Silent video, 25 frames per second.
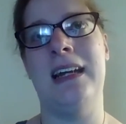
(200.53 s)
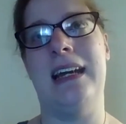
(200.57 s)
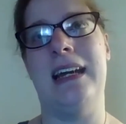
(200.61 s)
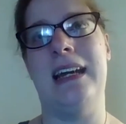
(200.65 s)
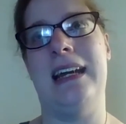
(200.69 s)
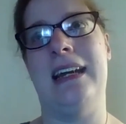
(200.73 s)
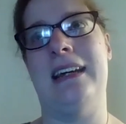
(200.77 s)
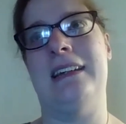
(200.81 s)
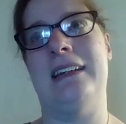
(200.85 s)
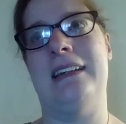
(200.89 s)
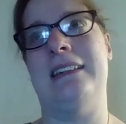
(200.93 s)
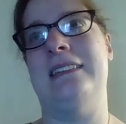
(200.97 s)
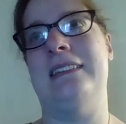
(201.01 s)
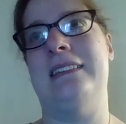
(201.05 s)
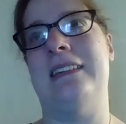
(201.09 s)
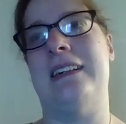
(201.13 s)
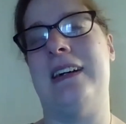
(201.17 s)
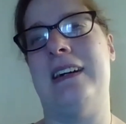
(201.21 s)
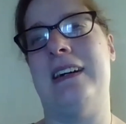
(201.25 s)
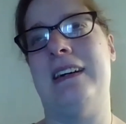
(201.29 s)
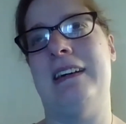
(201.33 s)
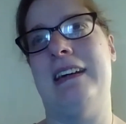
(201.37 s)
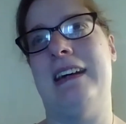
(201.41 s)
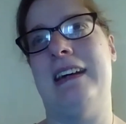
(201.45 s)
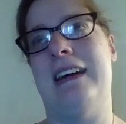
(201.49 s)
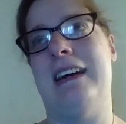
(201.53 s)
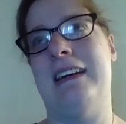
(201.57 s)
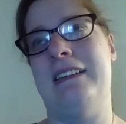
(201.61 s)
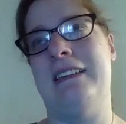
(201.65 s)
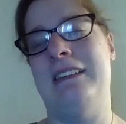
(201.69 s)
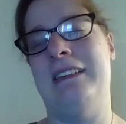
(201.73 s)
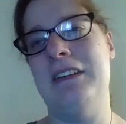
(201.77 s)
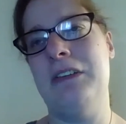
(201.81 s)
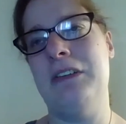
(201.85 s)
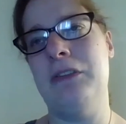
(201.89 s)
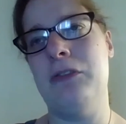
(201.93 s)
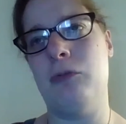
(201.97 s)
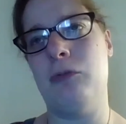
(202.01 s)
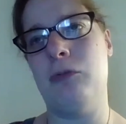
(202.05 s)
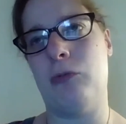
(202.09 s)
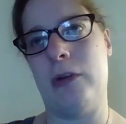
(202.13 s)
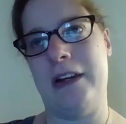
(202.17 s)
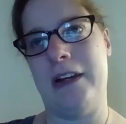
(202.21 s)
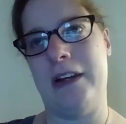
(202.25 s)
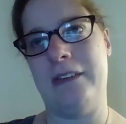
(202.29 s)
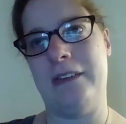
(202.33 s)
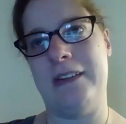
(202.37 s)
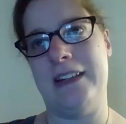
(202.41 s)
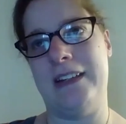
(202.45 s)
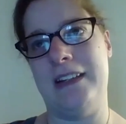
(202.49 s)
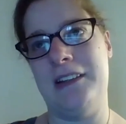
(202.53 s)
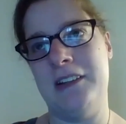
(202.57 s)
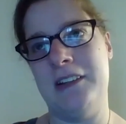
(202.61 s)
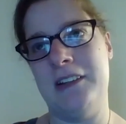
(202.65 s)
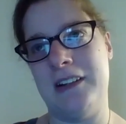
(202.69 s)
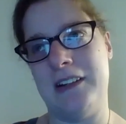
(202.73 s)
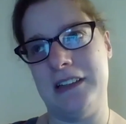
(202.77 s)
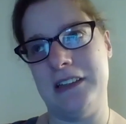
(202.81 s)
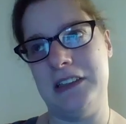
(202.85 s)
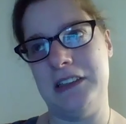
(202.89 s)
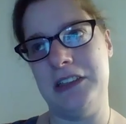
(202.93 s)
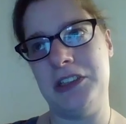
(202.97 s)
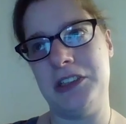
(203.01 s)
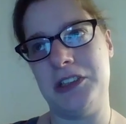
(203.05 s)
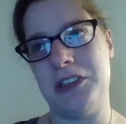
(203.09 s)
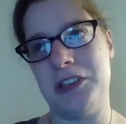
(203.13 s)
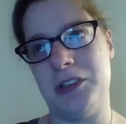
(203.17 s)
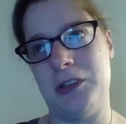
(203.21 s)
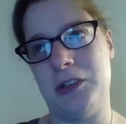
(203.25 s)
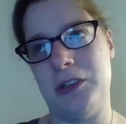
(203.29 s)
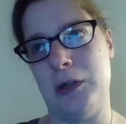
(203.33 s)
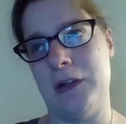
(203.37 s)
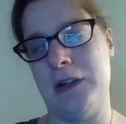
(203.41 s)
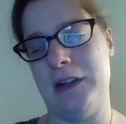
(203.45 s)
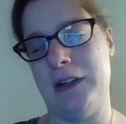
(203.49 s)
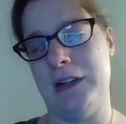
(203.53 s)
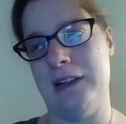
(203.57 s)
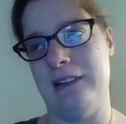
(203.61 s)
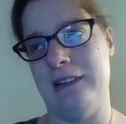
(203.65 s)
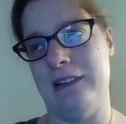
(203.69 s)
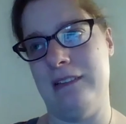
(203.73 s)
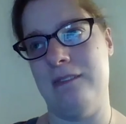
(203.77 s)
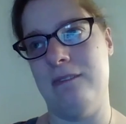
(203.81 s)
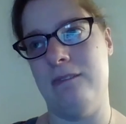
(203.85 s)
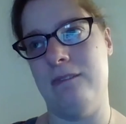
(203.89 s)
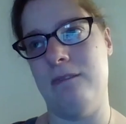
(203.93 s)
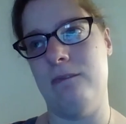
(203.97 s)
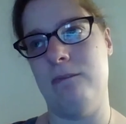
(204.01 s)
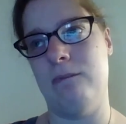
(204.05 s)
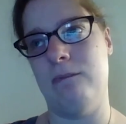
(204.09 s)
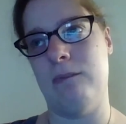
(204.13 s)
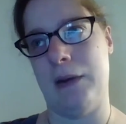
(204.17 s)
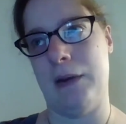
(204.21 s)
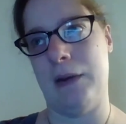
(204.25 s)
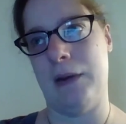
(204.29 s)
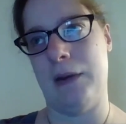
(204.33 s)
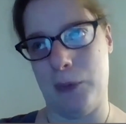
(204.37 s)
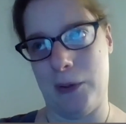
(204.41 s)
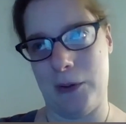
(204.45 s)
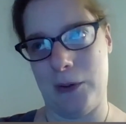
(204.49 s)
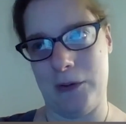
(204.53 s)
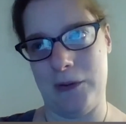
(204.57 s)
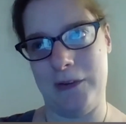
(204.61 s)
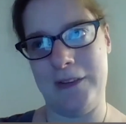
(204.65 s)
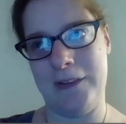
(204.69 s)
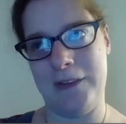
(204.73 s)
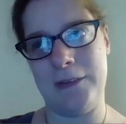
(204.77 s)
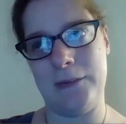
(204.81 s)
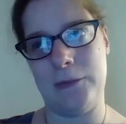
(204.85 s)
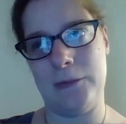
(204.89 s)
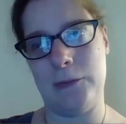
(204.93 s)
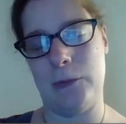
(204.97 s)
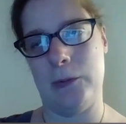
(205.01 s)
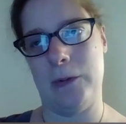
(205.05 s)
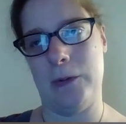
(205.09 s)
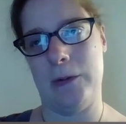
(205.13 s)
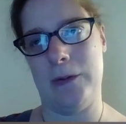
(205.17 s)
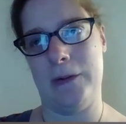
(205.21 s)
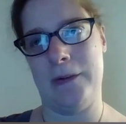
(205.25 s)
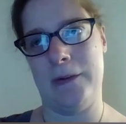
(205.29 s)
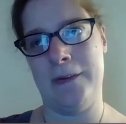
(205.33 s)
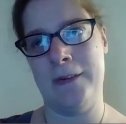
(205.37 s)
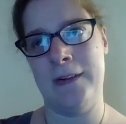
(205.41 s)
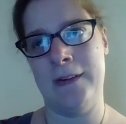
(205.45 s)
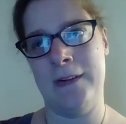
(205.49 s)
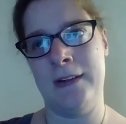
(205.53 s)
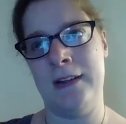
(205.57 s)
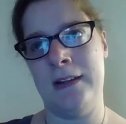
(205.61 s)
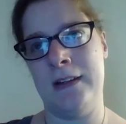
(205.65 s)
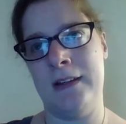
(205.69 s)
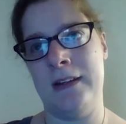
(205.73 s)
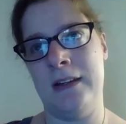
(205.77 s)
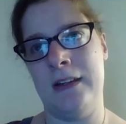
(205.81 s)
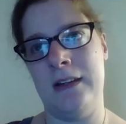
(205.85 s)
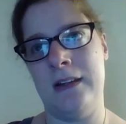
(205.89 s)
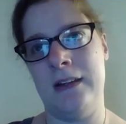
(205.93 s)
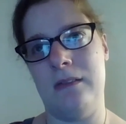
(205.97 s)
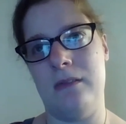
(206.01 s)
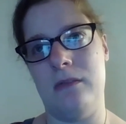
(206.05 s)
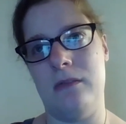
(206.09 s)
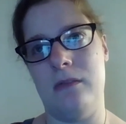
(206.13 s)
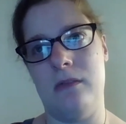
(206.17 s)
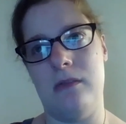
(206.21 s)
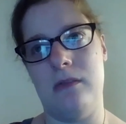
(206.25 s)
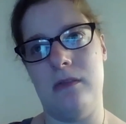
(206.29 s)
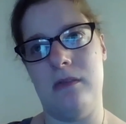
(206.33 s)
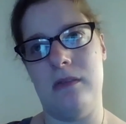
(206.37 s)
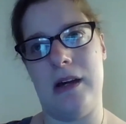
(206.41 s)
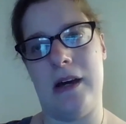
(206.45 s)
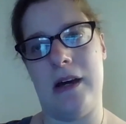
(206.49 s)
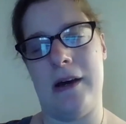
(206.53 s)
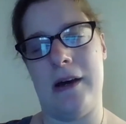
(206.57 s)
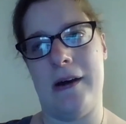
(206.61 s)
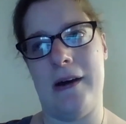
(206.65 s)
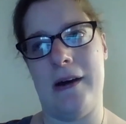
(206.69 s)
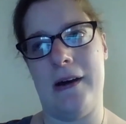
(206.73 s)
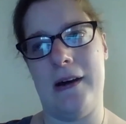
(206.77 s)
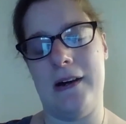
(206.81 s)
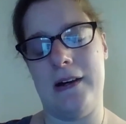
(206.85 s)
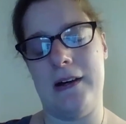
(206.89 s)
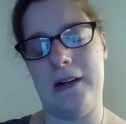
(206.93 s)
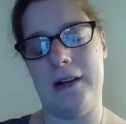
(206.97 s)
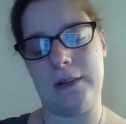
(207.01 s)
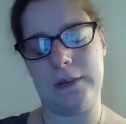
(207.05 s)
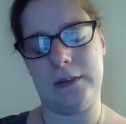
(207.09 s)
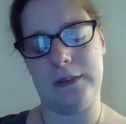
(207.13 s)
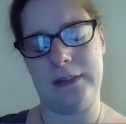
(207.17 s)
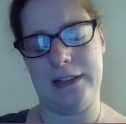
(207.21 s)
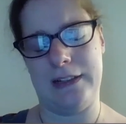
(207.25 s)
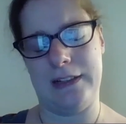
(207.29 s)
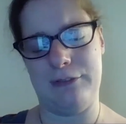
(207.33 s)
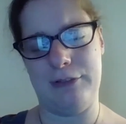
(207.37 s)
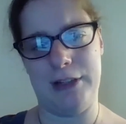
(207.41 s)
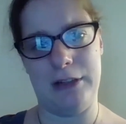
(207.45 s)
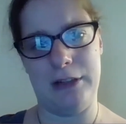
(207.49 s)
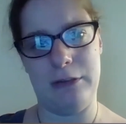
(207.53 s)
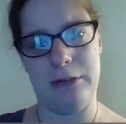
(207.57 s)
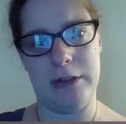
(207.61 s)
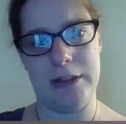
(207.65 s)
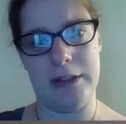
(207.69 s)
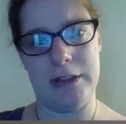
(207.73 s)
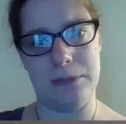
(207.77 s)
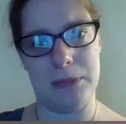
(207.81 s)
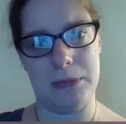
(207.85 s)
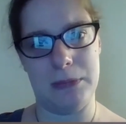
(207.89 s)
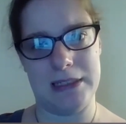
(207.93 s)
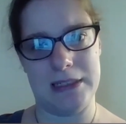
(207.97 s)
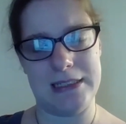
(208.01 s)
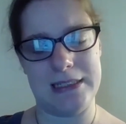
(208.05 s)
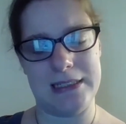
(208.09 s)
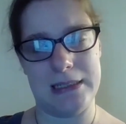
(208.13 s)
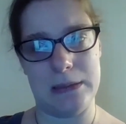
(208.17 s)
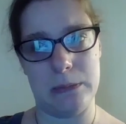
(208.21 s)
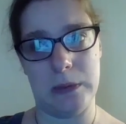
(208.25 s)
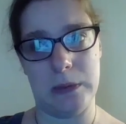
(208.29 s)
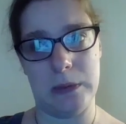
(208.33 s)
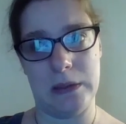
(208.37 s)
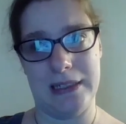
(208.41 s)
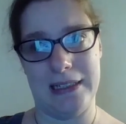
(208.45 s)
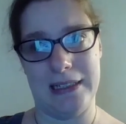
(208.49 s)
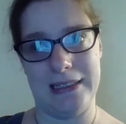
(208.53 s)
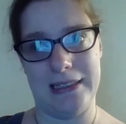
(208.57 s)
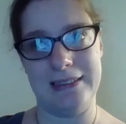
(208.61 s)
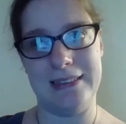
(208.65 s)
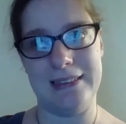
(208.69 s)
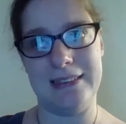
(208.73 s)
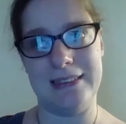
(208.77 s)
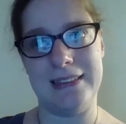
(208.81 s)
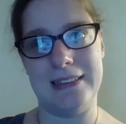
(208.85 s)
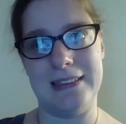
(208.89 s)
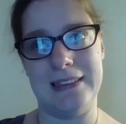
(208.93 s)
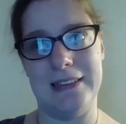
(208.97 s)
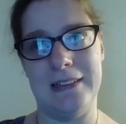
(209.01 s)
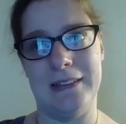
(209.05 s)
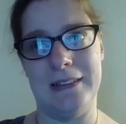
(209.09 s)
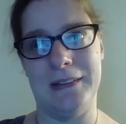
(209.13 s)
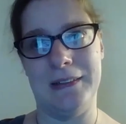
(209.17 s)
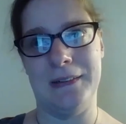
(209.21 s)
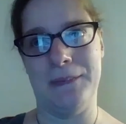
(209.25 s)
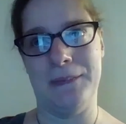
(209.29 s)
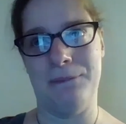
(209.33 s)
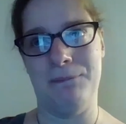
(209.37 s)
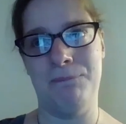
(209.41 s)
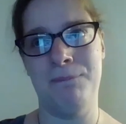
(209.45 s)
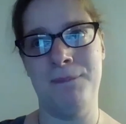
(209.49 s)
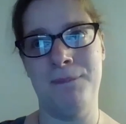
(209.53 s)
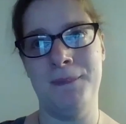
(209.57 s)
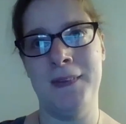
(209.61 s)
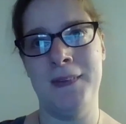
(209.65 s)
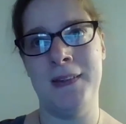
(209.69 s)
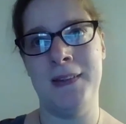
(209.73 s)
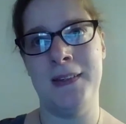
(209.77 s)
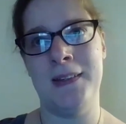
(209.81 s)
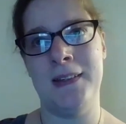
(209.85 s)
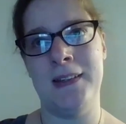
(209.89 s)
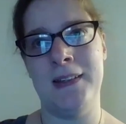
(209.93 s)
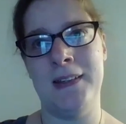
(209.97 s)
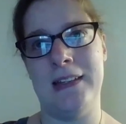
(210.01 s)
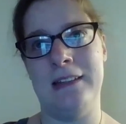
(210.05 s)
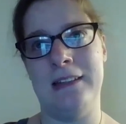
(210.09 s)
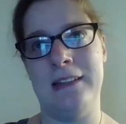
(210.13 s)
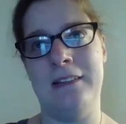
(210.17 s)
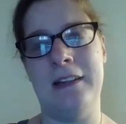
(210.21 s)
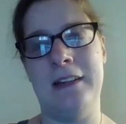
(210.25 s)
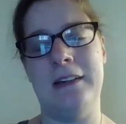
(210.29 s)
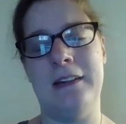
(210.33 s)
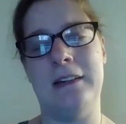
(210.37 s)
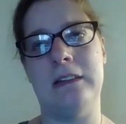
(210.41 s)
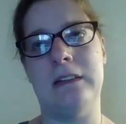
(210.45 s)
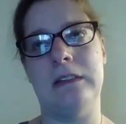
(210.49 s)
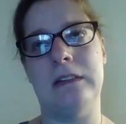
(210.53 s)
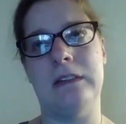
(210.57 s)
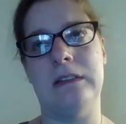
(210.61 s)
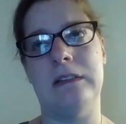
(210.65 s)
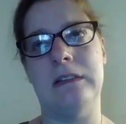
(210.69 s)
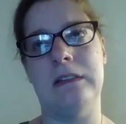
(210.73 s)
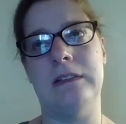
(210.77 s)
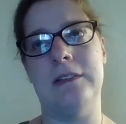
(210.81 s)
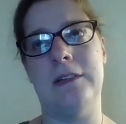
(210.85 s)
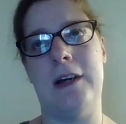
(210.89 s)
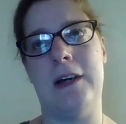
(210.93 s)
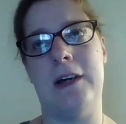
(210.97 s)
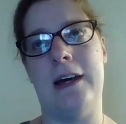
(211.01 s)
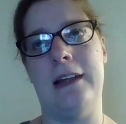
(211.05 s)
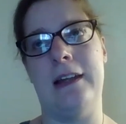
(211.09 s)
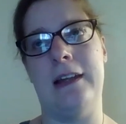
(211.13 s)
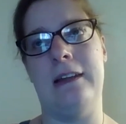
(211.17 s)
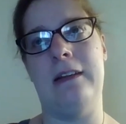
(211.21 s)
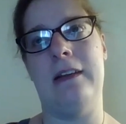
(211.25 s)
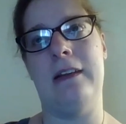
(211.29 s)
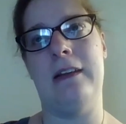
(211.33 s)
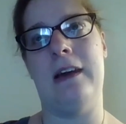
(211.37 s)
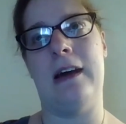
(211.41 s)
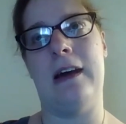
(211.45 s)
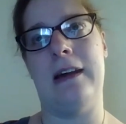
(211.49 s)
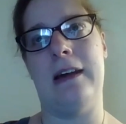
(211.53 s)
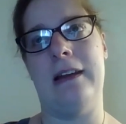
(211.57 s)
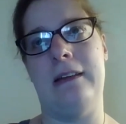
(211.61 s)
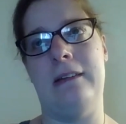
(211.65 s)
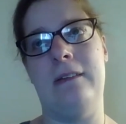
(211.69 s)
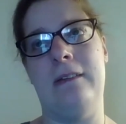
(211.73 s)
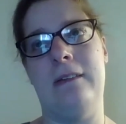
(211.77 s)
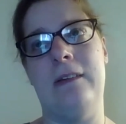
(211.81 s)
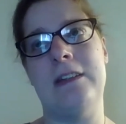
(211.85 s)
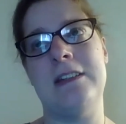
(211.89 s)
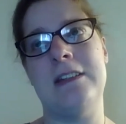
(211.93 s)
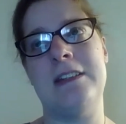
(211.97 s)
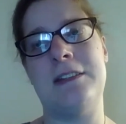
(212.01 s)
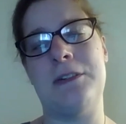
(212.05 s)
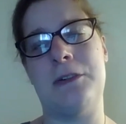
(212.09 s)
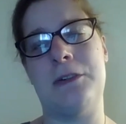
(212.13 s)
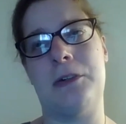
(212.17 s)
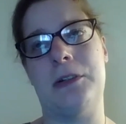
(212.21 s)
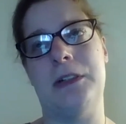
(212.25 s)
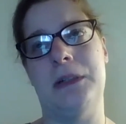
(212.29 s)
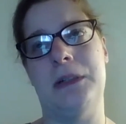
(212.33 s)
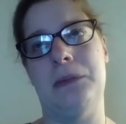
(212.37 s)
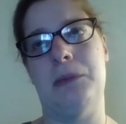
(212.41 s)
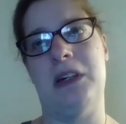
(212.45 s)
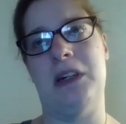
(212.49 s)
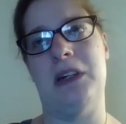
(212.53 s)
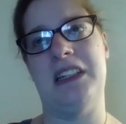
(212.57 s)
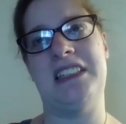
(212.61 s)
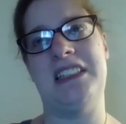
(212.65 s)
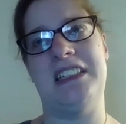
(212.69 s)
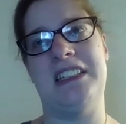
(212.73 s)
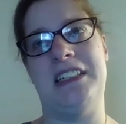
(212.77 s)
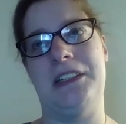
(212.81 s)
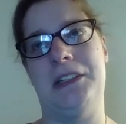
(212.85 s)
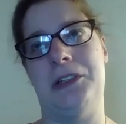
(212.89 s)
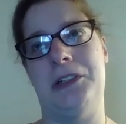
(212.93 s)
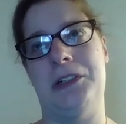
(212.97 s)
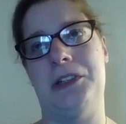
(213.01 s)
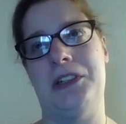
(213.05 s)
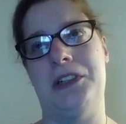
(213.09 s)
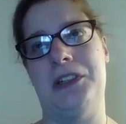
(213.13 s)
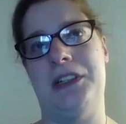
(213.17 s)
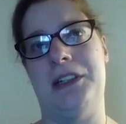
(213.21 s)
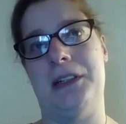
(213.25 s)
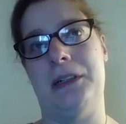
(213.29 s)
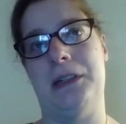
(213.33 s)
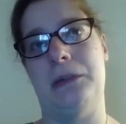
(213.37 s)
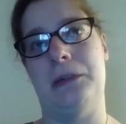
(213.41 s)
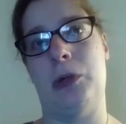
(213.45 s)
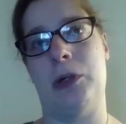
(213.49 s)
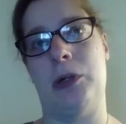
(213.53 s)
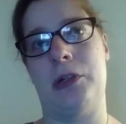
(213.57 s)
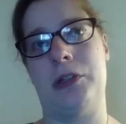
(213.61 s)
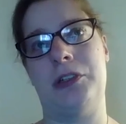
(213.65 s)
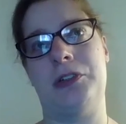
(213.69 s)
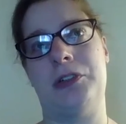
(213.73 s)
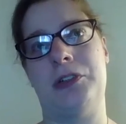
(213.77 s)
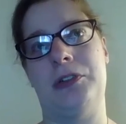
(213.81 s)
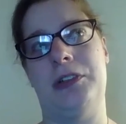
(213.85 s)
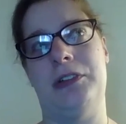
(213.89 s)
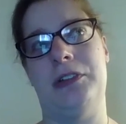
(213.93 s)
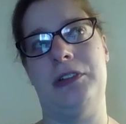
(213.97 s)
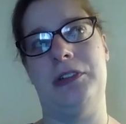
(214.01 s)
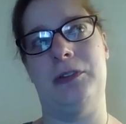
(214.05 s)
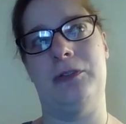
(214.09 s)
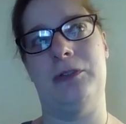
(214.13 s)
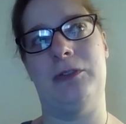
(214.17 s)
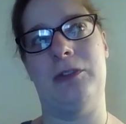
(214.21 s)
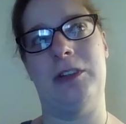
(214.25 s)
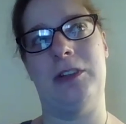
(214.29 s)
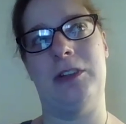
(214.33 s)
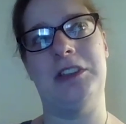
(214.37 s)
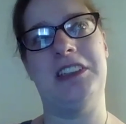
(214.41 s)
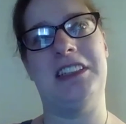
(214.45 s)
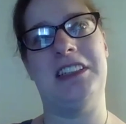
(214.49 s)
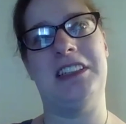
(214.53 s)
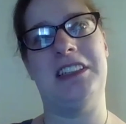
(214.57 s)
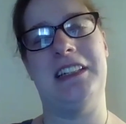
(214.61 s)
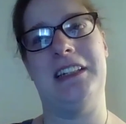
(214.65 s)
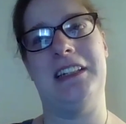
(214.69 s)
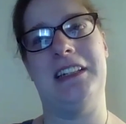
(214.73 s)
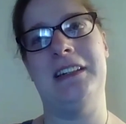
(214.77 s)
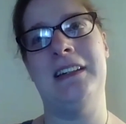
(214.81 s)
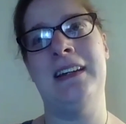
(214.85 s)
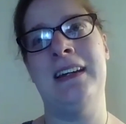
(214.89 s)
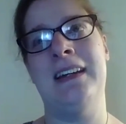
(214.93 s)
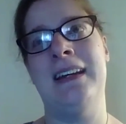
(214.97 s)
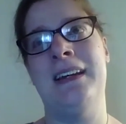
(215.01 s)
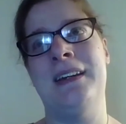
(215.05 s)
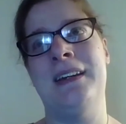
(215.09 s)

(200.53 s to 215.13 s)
and I, I didn't really touch on my birth or uh, living with my siblings. Um, until I, I started my senior year at Marshall University.